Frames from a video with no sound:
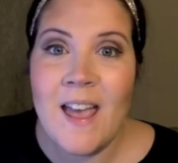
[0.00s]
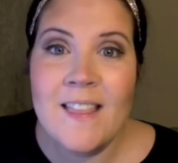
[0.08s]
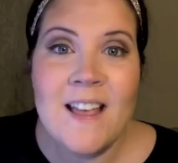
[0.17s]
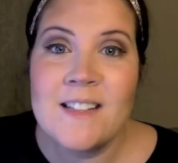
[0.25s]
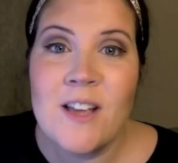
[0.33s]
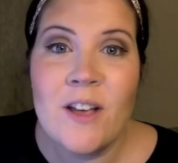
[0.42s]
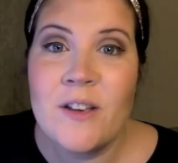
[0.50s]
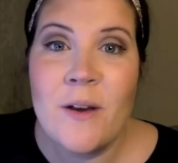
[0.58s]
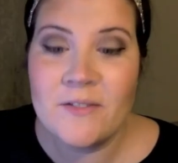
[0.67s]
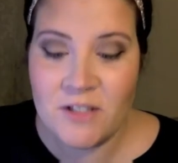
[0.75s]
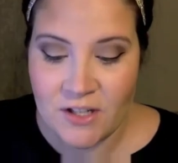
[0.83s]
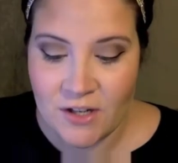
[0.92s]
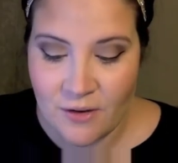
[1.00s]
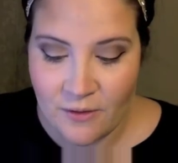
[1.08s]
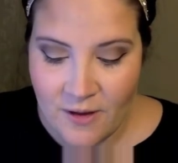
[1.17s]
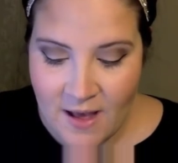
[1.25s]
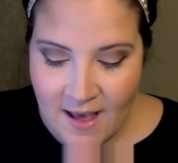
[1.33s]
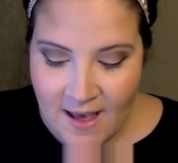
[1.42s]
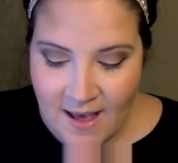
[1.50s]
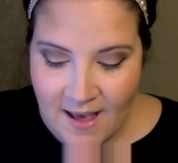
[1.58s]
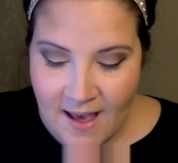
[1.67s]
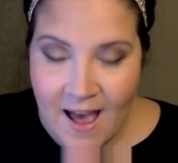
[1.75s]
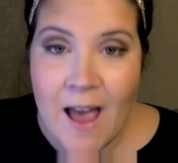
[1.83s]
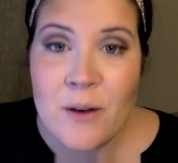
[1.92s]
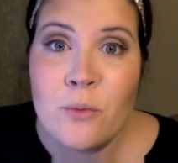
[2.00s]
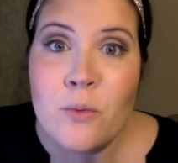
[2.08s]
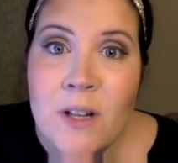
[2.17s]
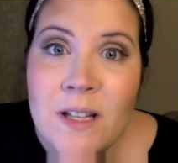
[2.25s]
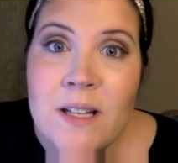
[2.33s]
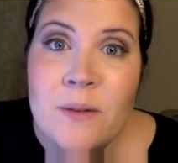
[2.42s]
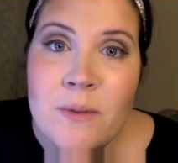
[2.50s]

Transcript: And that's all you have to do. I really,